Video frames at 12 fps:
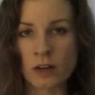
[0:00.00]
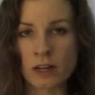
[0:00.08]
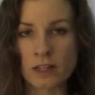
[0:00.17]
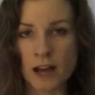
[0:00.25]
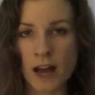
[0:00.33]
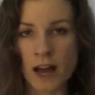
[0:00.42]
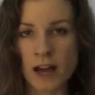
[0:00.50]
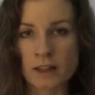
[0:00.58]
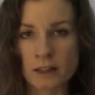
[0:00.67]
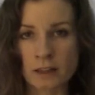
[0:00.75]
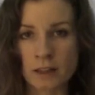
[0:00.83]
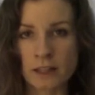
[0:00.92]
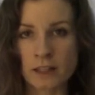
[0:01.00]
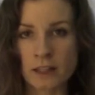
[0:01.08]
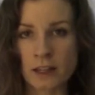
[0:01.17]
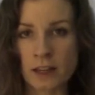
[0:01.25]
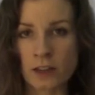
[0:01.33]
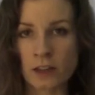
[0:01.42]
his eyes
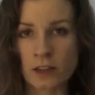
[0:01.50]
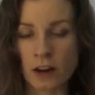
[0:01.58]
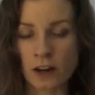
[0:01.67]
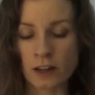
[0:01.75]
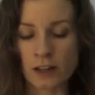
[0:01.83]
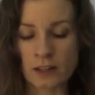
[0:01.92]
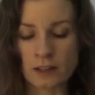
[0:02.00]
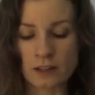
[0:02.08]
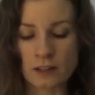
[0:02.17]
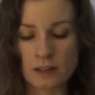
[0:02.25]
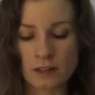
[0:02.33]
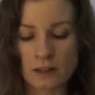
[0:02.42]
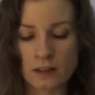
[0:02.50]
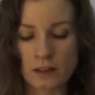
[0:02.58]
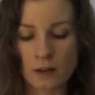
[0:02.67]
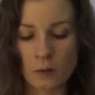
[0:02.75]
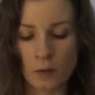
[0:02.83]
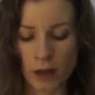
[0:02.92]
glinting in the darkness.
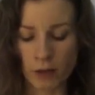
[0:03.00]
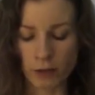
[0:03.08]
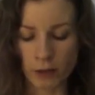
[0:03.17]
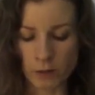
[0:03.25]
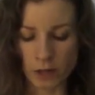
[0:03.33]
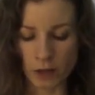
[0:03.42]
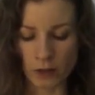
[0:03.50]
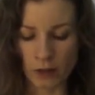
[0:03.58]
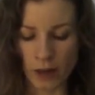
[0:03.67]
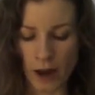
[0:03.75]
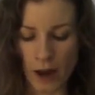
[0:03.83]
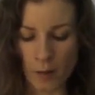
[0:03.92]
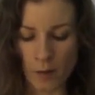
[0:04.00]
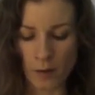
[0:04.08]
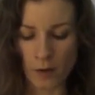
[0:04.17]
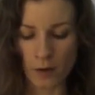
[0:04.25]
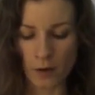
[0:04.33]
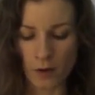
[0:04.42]
Bell flipped on the lamp.
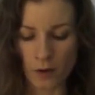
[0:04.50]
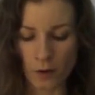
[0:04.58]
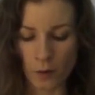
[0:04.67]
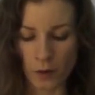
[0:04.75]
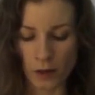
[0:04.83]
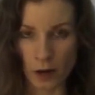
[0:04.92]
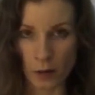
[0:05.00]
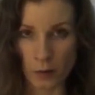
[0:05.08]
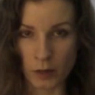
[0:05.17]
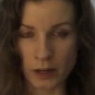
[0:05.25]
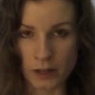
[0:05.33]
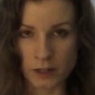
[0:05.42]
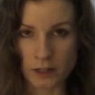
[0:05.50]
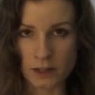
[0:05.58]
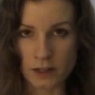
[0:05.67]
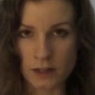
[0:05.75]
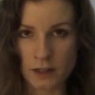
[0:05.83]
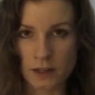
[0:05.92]
Whitlock blinked.
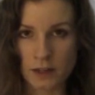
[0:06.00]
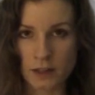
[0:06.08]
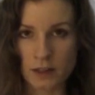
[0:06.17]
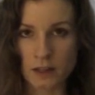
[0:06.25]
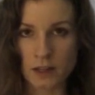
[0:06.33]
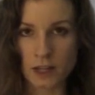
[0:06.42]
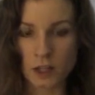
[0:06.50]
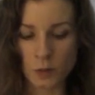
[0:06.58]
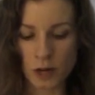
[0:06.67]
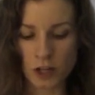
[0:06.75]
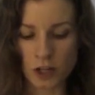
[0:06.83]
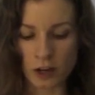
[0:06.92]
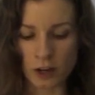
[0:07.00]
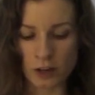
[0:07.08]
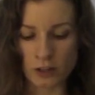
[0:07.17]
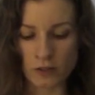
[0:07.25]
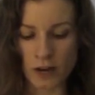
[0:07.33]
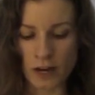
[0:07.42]
The expression on his
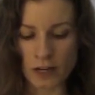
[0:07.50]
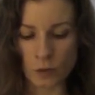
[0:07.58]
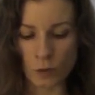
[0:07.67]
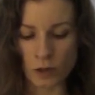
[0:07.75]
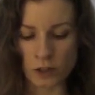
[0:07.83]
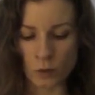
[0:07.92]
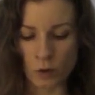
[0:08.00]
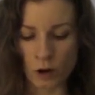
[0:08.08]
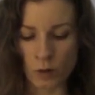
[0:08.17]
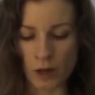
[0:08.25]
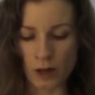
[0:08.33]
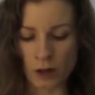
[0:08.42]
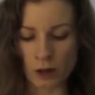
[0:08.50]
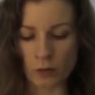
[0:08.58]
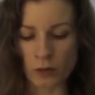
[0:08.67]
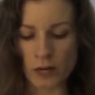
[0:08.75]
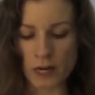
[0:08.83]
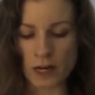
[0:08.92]
face wasn't one Bell could
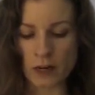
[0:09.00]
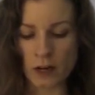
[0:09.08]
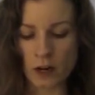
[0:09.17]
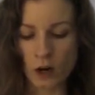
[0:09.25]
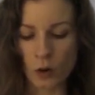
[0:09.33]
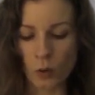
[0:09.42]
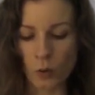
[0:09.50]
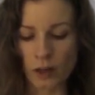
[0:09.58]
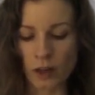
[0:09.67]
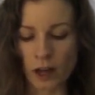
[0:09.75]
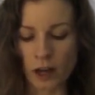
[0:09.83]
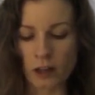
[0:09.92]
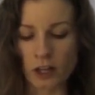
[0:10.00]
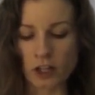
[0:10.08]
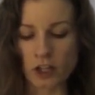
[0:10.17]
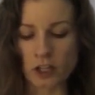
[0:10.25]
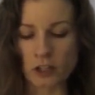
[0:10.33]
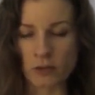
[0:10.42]
read. Whitlock clutched
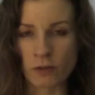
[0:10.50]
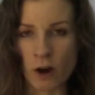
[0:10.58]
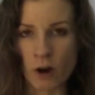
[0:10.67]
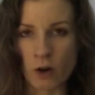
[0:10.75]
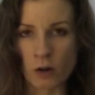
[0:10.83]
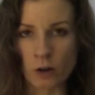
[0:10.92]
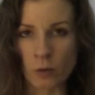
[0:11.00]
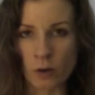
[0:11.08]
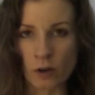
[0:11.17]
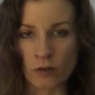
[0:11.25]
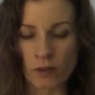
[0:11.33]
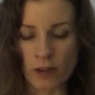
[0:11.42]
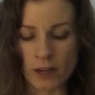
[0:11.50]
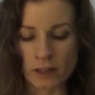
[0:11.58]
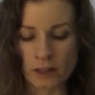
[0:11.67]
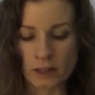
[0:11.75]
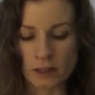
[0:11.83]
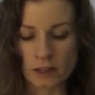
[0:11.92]
his phone in one fist.